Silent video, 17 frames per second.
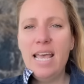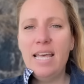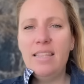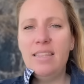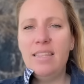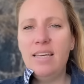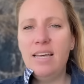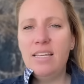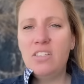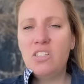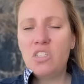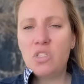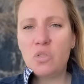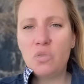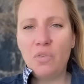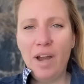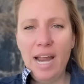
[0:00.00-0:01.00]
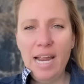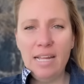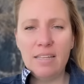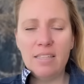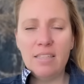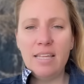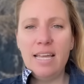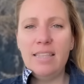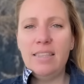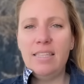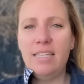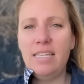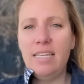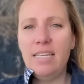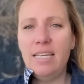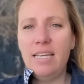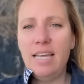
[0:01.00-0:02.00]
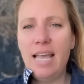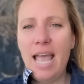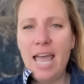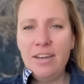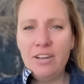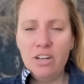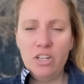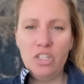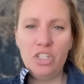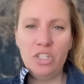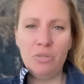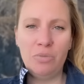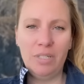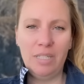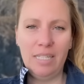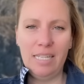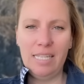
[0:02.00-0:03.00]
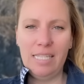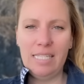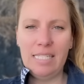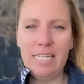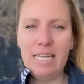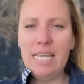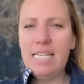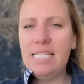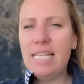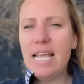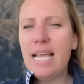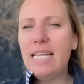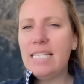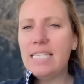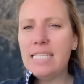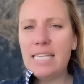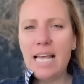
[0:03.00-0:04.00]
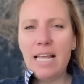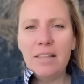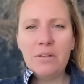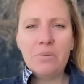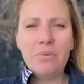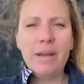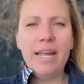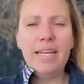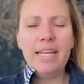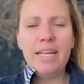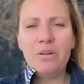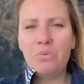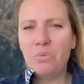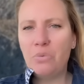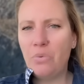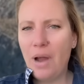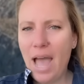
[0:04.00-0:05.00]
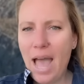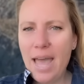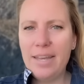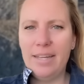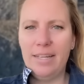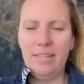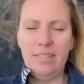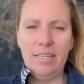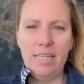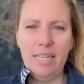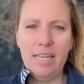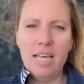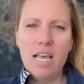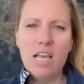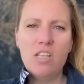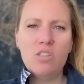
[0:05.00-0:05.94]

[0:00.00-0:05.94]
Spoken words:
the strength and the energy released is accelerating radically.